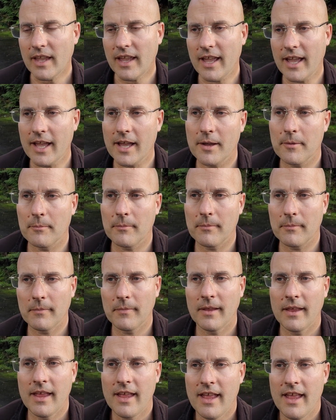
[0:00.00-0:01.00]
And
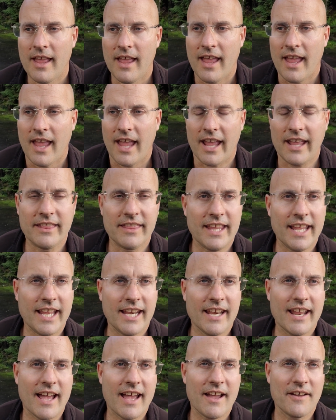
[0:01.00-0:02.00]

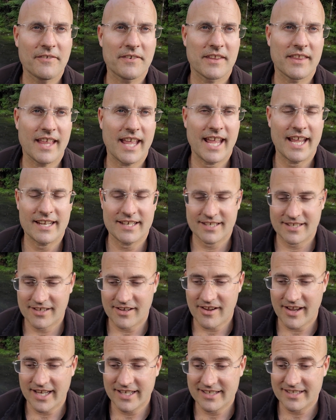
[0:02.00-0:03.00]
then after that,
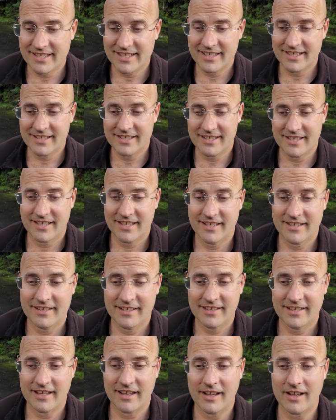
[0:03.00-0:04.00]
I did
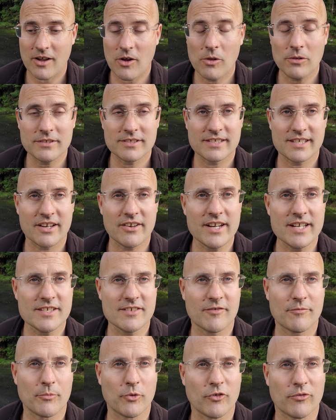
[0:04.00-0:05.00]
a whole series
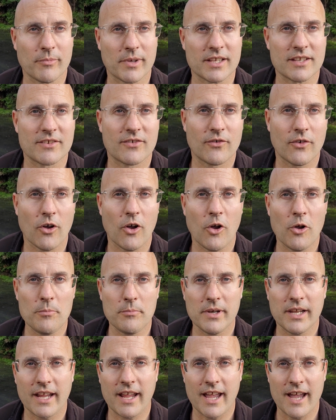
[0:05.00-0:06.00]
of movements for
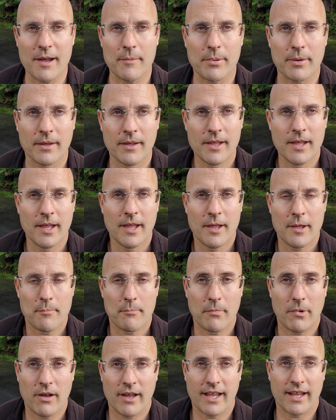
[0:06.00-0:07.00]
opening up
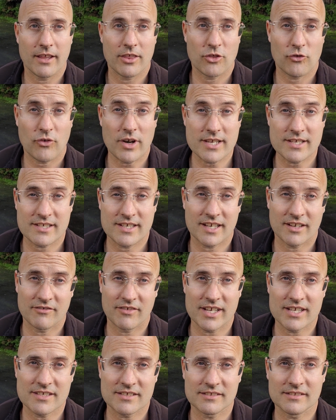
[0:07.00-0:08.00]
my thrusting
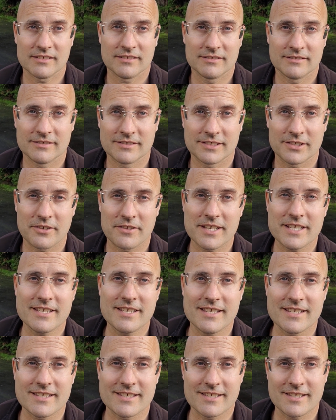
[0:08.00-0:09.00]
vessel. So
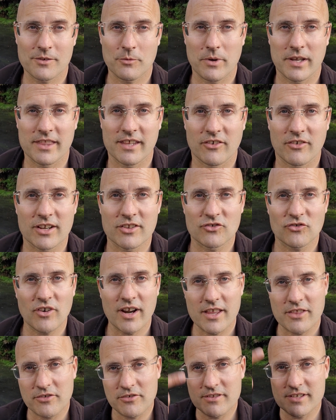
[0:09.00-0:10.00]
this is the one that runs
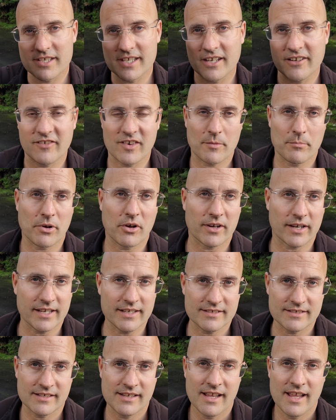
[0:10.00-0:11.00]
right through the center of our
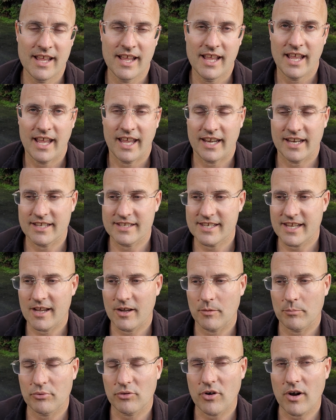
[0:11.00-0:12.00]
bodies, and it's
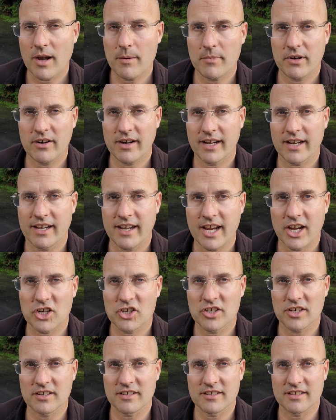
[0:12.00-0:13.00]
our primary
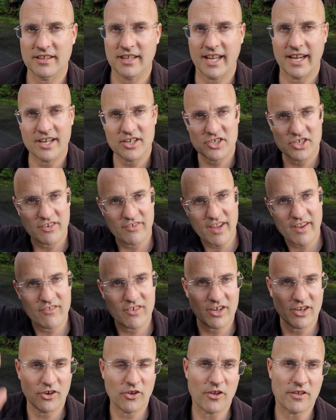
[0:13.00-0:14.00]
connection to the energy of
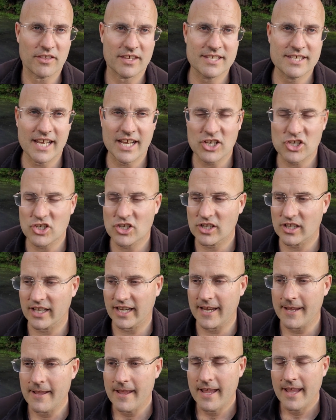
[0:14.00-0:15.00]
heaven and earth.
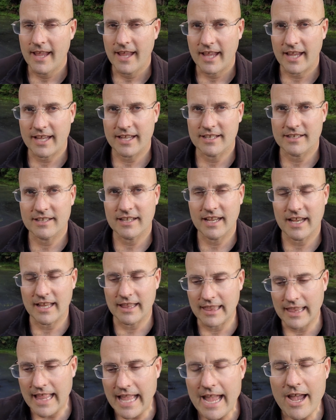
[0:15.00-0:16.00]
Essentially, it
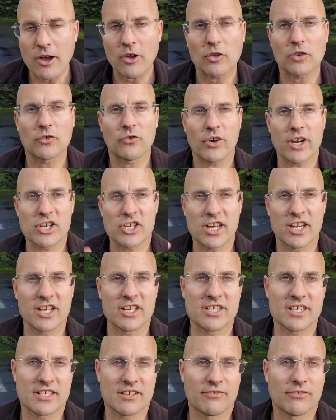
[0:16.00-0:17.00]
allows fresh
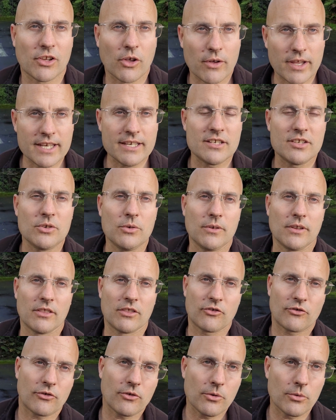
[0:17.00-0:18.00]
energy to flow into
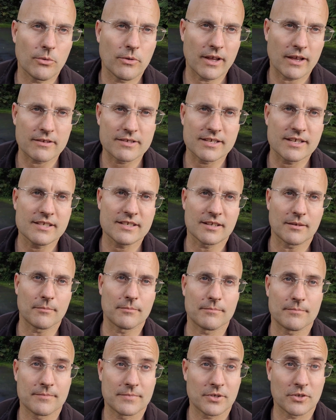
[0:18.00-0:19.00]
and through our
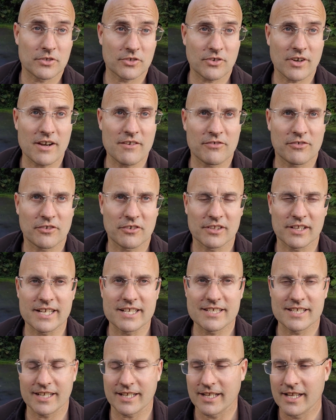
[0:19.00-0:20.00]
system. So it's great for
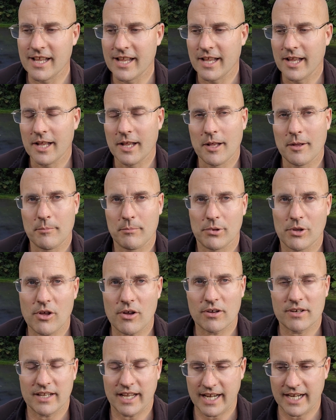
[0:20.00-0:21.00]
releasing
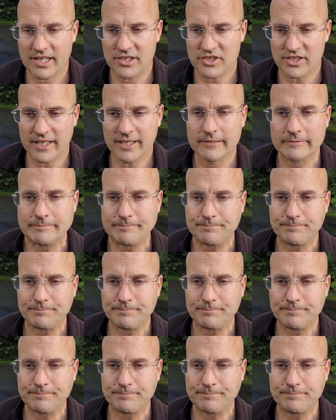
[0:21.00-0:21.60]
blocked energy